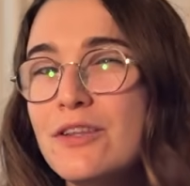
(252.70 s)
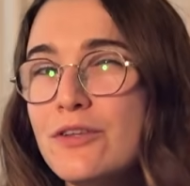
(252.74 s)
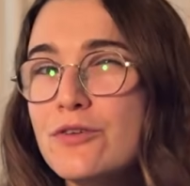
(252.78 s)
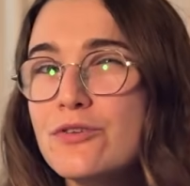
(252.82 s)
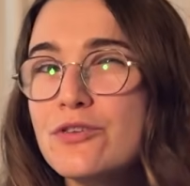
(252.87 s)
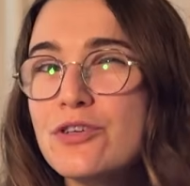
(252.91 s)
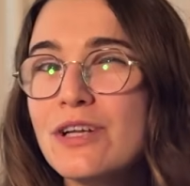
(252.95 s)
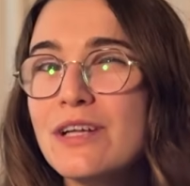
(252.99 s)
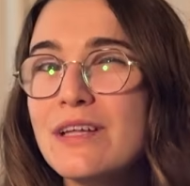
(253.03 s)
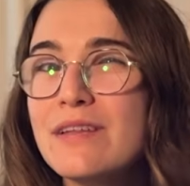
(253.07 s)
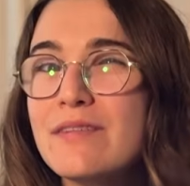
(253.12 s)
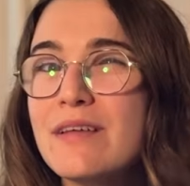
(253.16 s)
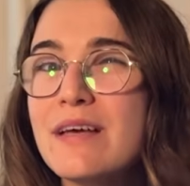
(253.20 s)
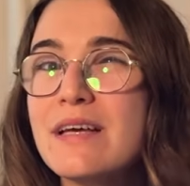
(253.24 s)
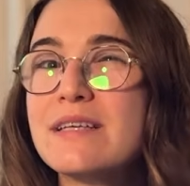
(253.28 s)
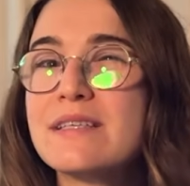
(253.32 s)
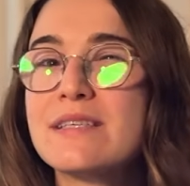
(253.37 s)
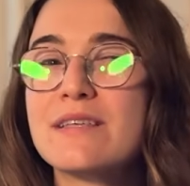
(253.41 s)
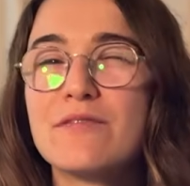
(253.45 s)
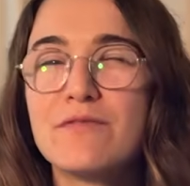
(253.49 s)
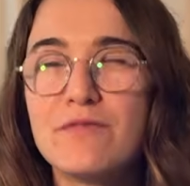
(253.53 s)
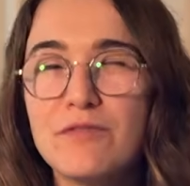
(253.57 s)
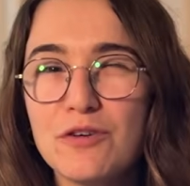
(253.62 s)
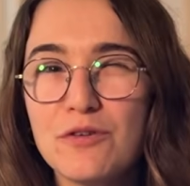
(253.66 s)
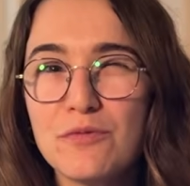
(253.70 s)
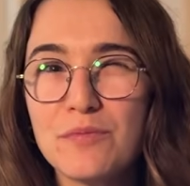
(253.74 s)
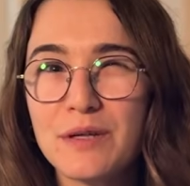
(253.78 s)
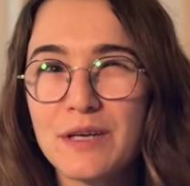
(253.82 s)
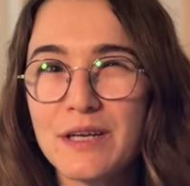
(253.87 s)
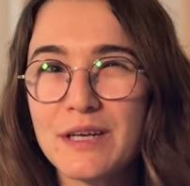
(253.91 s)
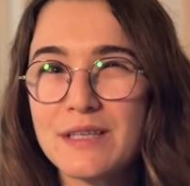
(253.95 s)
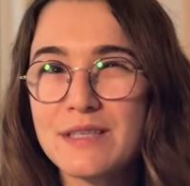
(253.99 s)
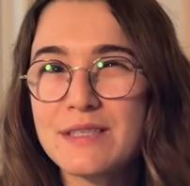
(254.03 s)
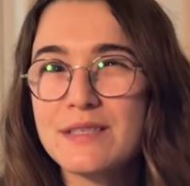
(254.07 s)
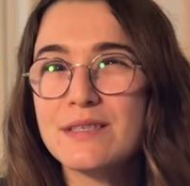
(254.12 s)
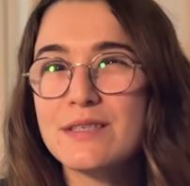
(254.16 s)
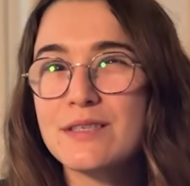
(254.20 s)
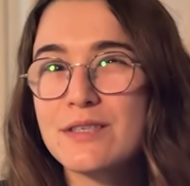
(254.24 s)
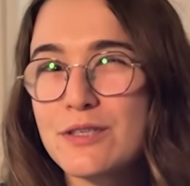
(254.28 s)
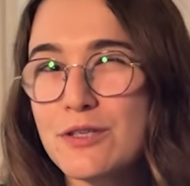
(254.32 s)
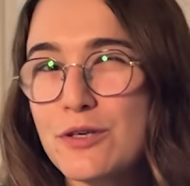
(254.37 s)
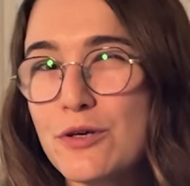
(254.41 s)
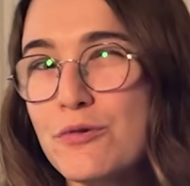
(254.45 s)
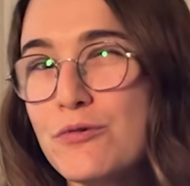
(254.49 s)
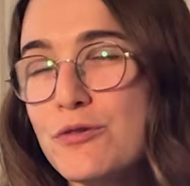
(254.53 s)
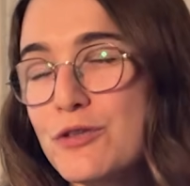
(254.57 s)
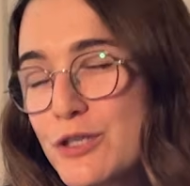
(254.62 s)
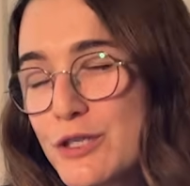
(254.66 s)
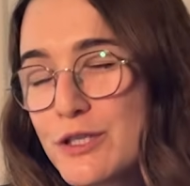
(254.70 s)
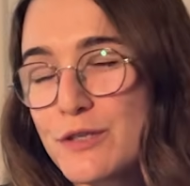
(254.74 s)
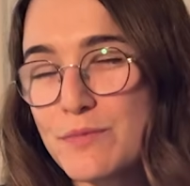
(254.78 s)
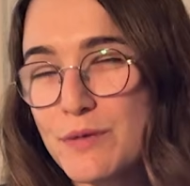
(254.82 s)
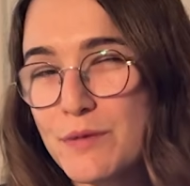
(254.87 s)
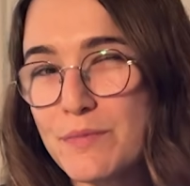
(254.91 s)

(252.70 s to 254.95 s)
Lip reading: usually takes a few minutes, so just be